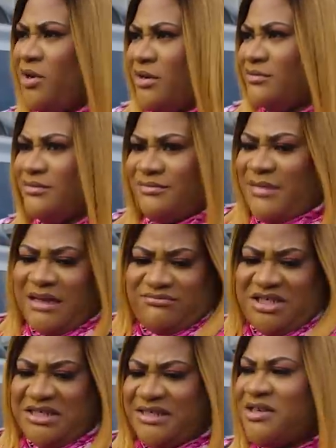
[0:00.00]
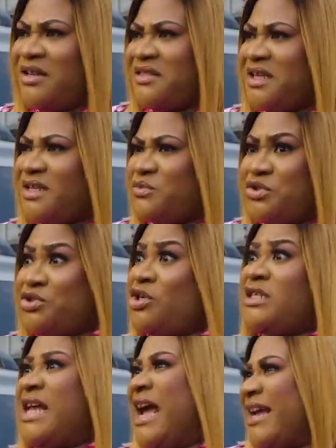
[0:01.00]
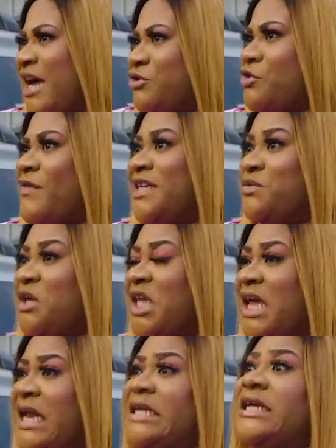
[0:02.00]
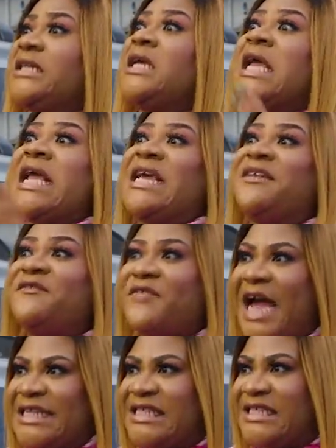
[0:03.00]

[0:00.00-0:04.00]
on. It's nothing. We should just hang out over the weekend and then invite